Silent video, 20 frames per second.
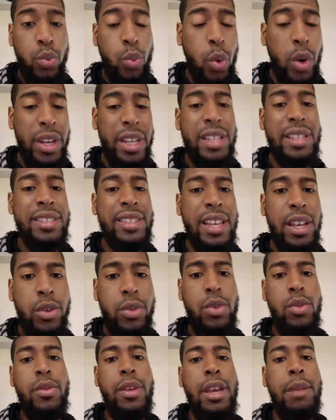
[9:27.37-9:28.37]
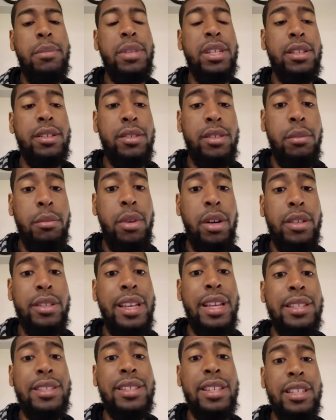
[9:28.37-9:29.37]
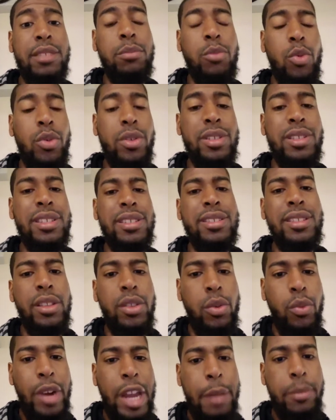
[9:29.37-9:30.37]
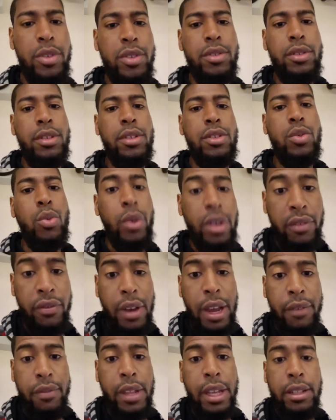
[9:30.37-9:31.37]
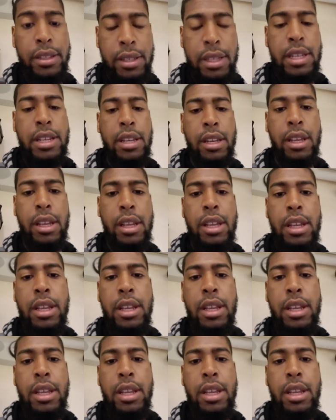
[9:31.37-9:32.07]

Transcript: wouldn't tell you that because the Bucks had six more assists than the Raptors did, 25-19.